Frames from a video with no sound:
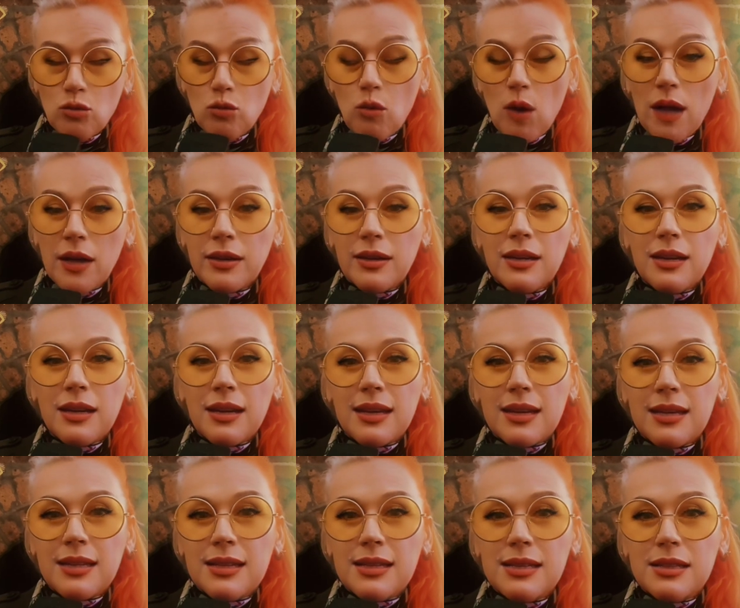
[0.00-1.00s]
1
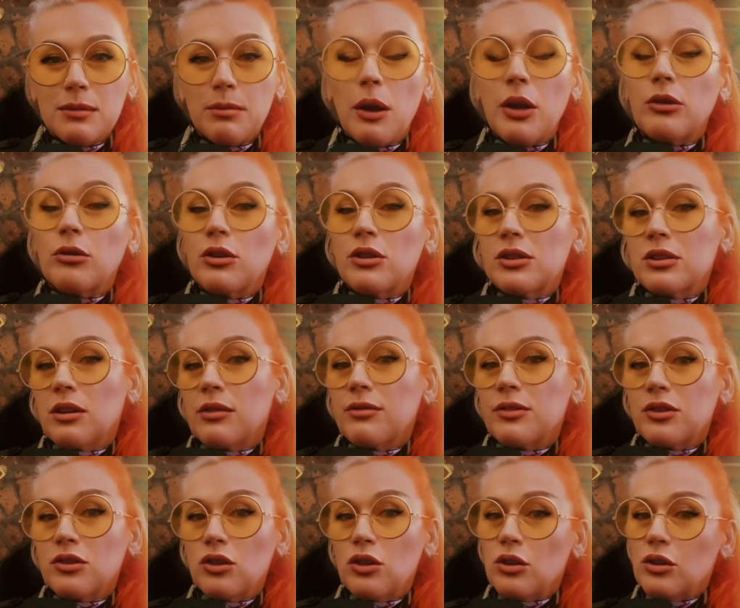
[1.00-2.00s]
is
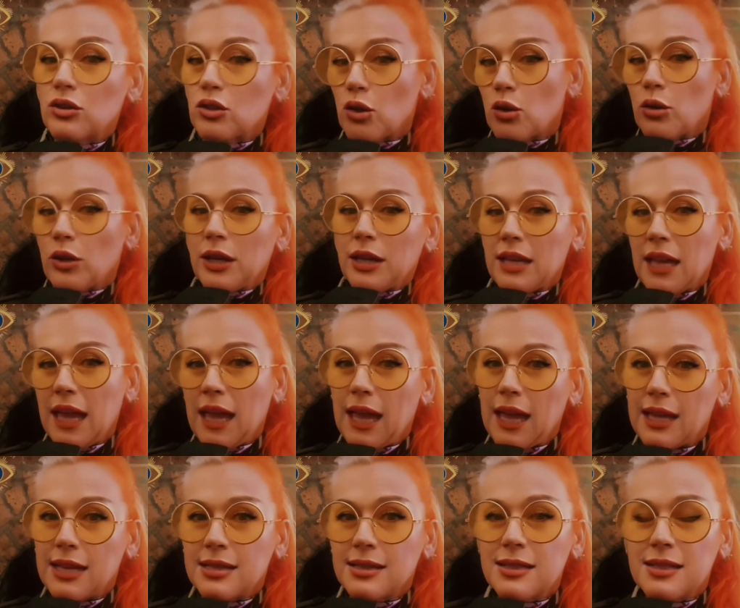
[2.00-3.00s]
Microsoft's new Talking
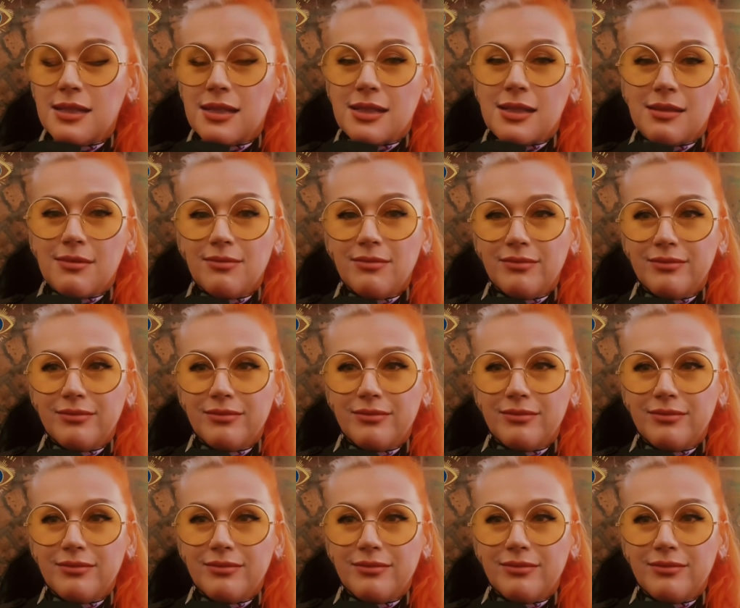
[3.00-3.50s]
Heads